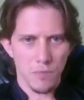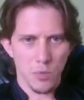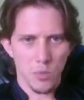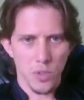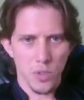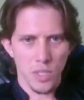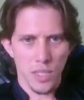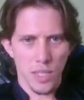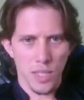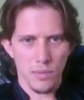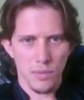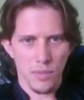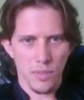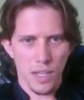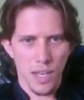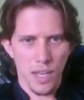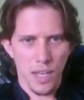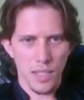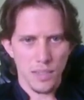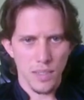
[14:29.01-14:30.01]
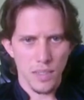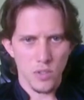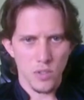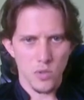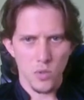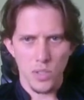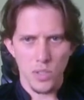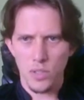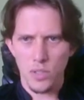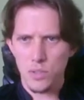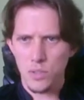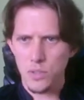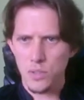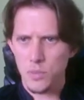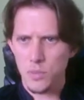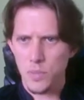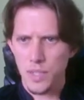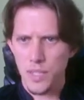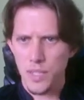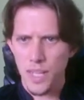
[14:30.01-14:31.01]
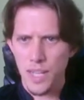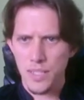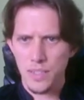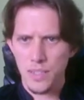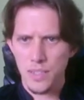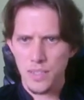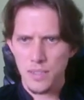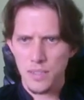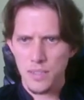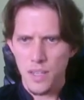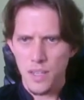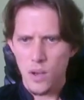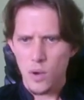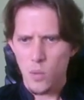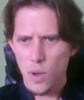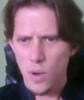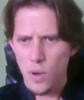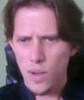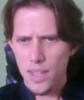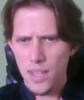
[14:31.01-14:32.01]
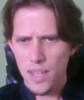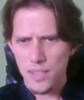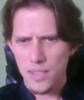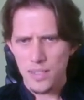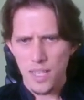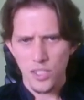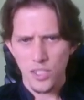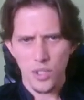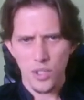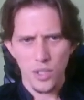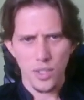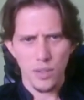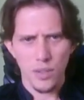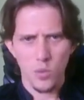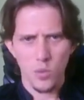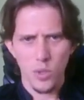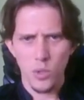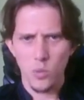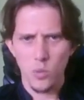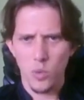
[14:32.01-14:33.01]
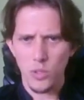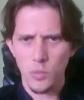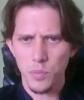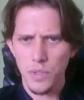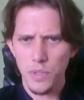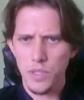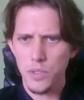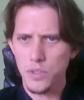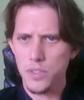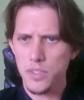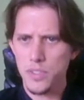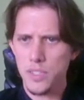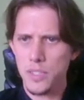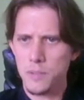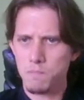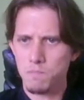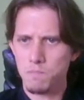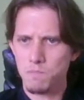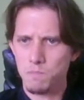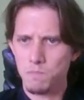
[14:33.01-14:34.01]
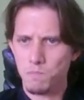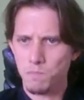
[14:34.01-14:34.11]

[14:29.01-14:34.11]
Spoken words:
We have items, we don't use many items. Well, I guess actually we won't be using,